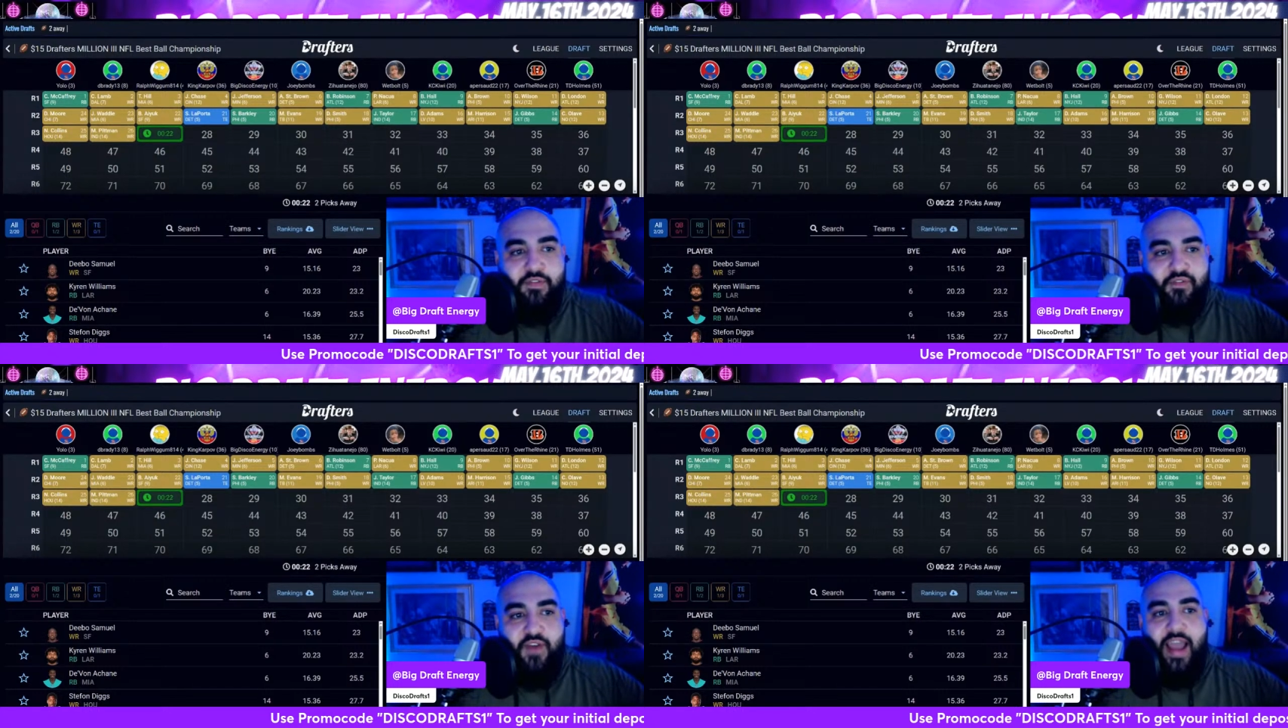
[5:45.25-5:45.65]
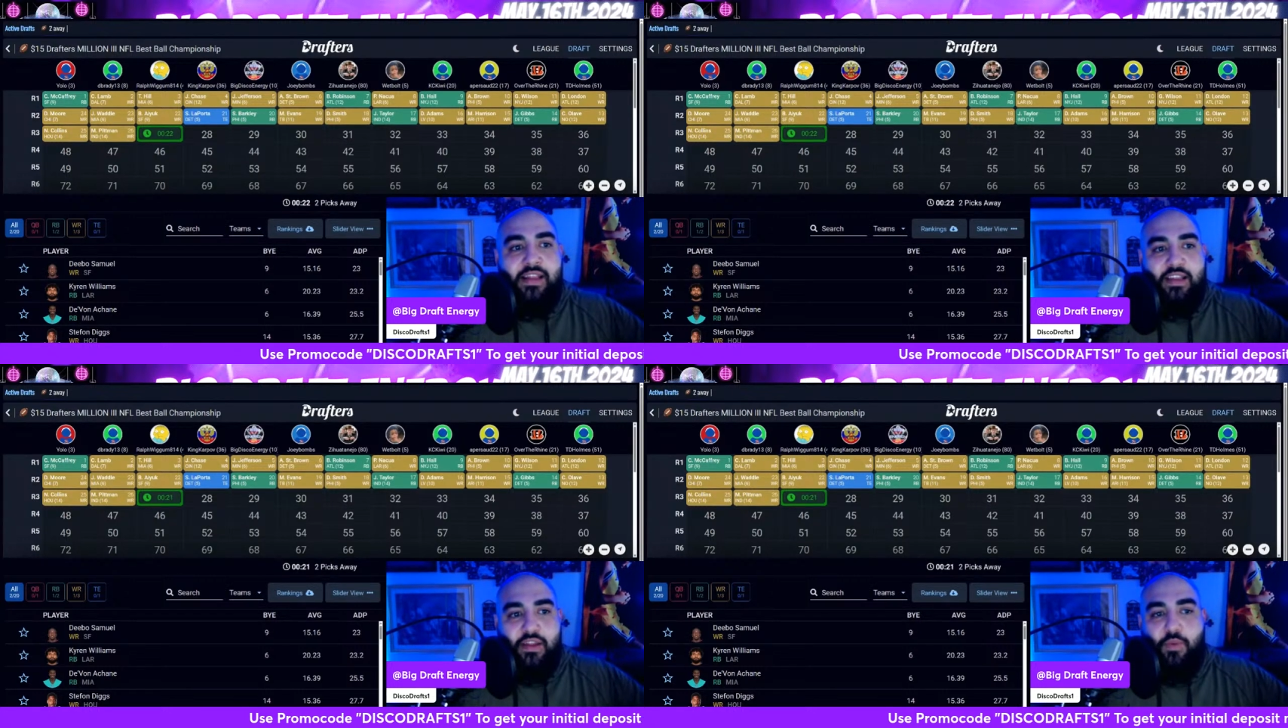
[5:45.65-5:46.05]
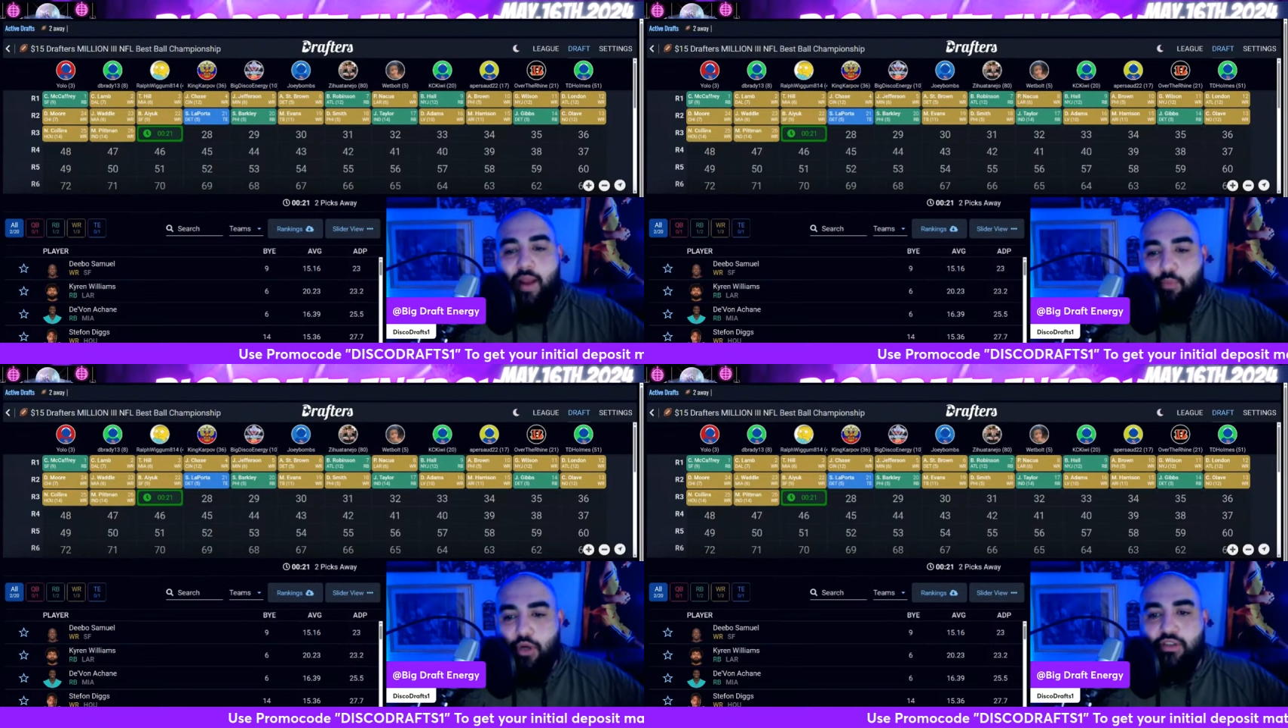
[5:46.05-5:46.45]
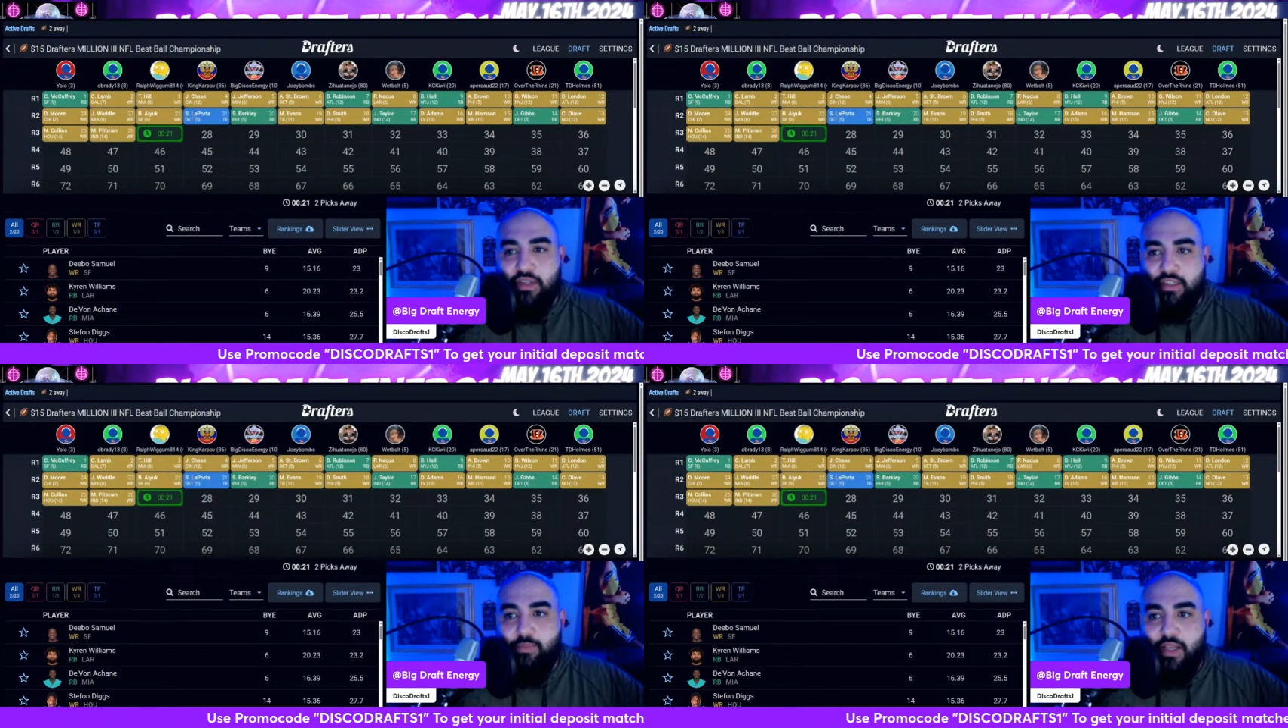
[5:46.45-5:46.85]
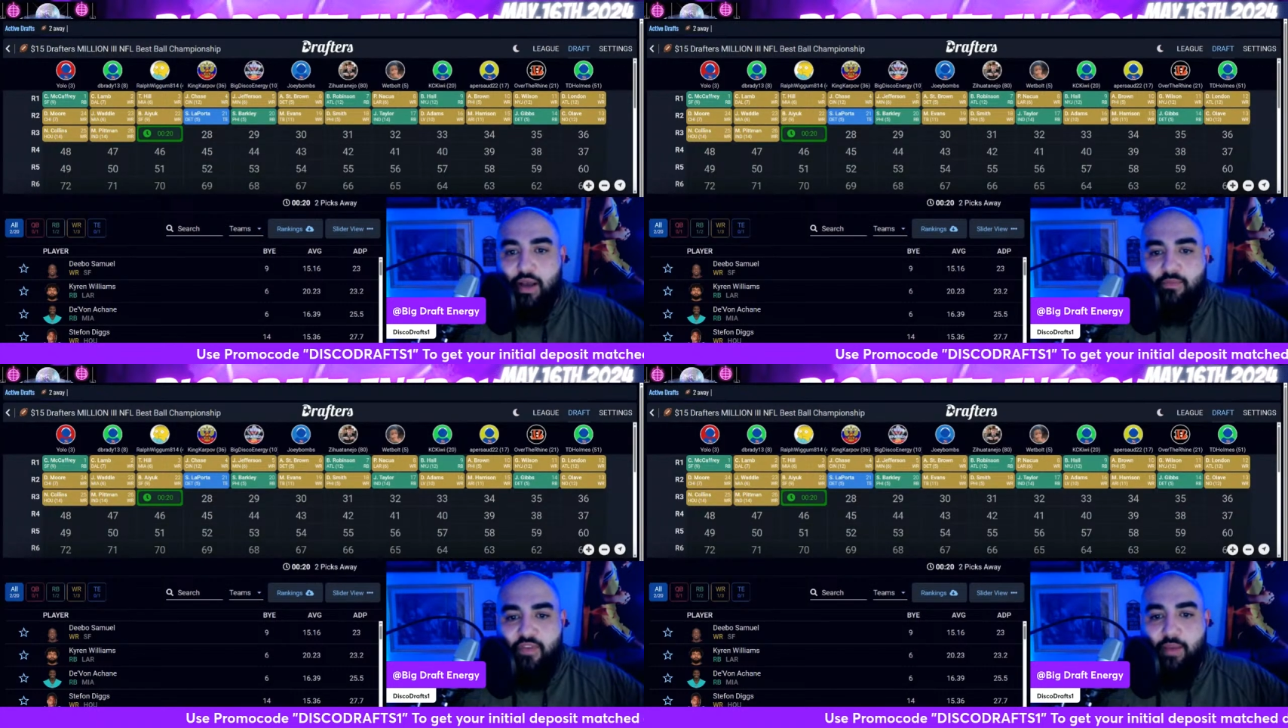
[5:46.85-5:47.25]
finally the right person has
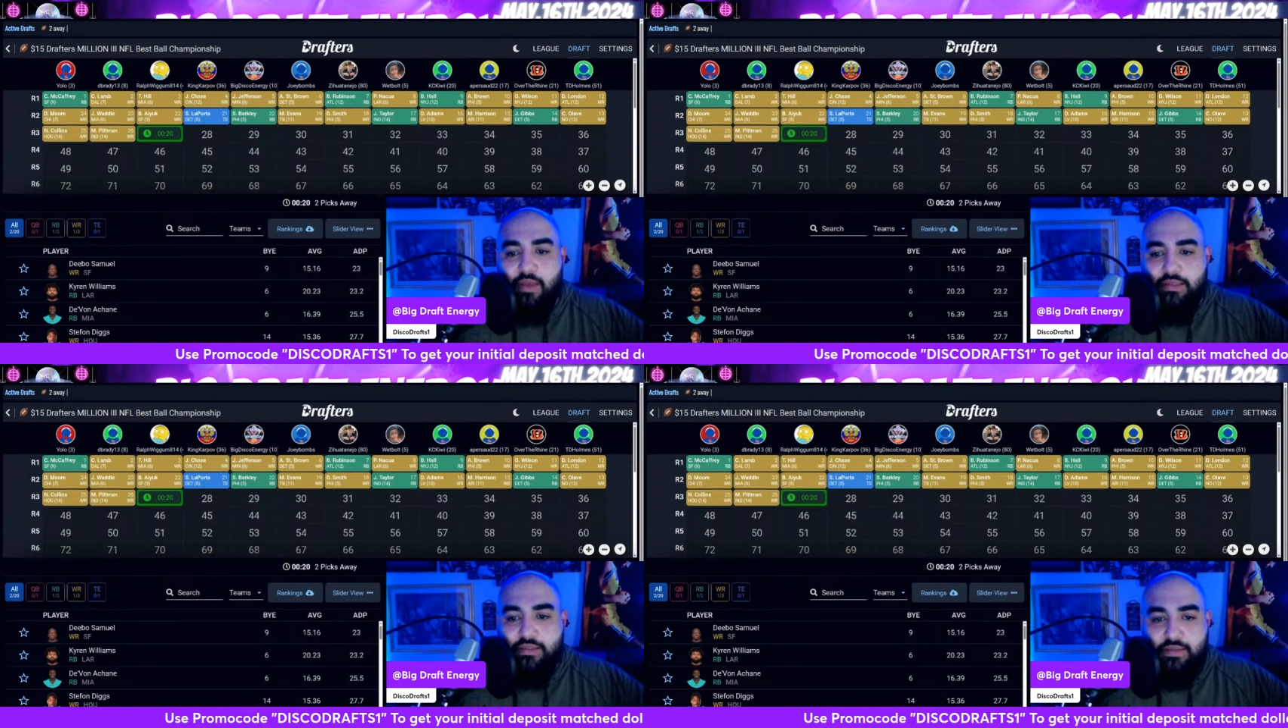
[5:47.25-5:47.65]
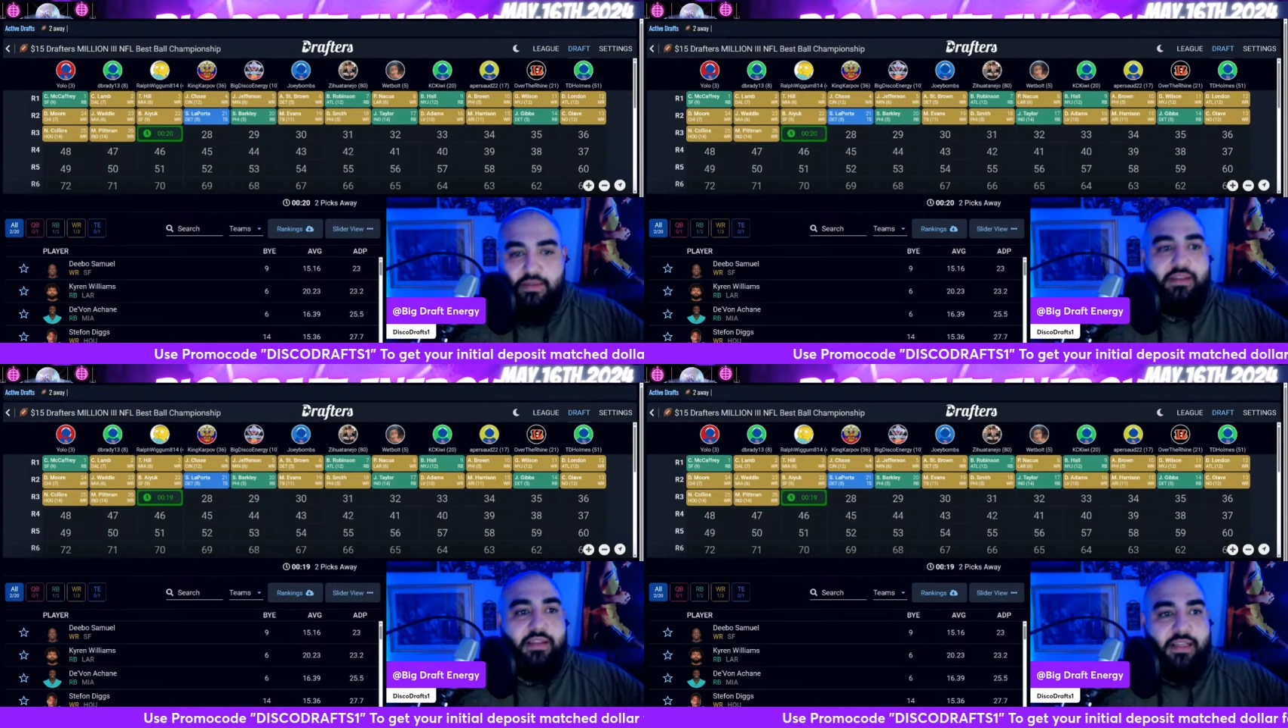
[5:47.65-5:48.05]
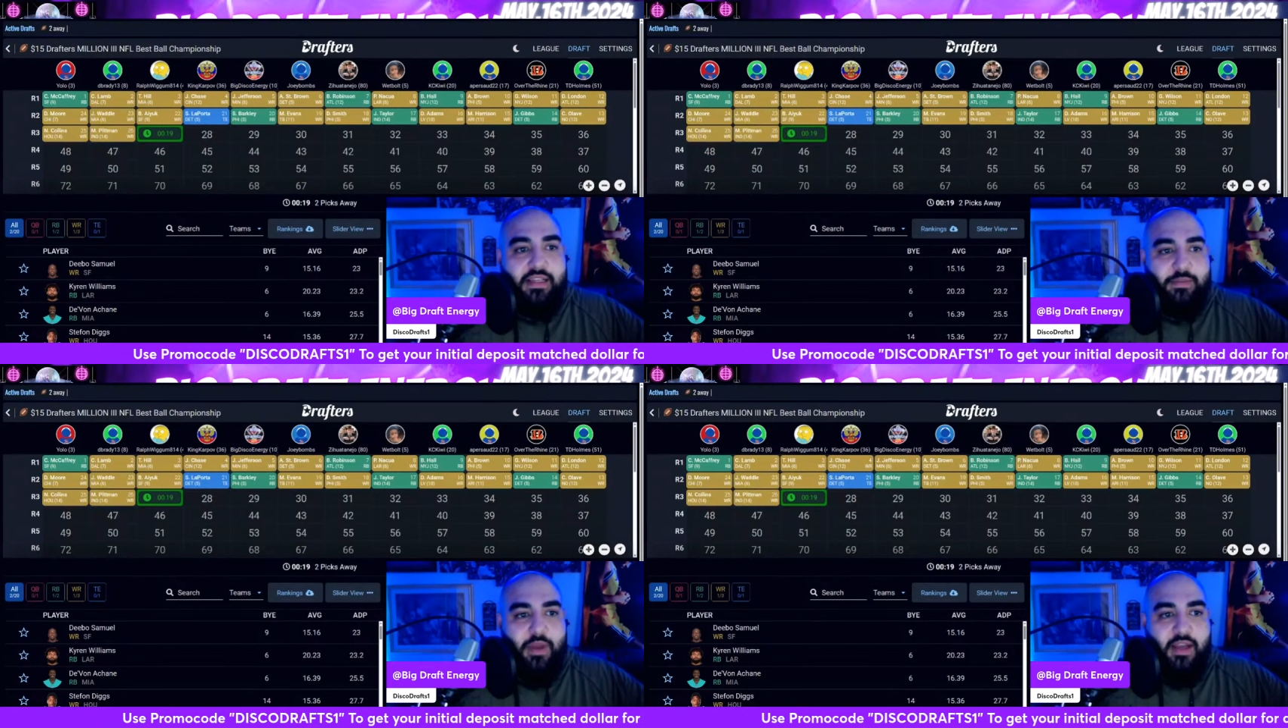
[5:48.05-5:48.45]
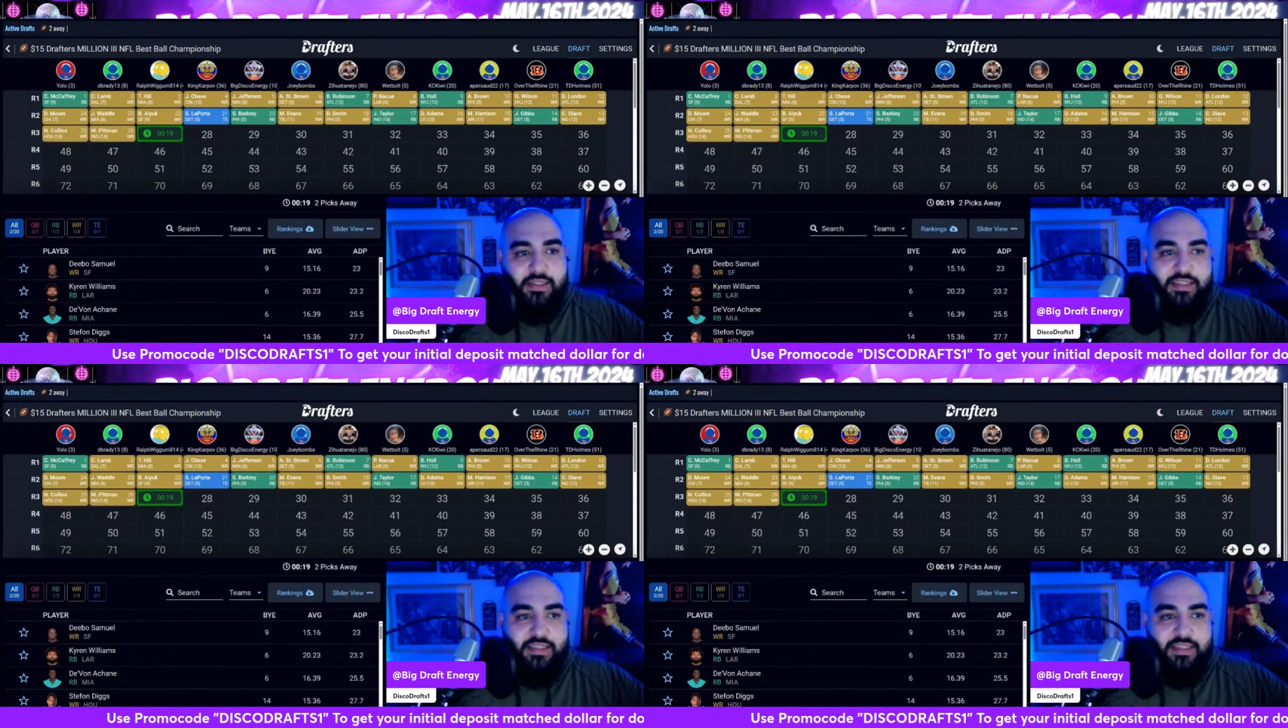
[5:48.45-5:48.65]
become famous. Let's be honest.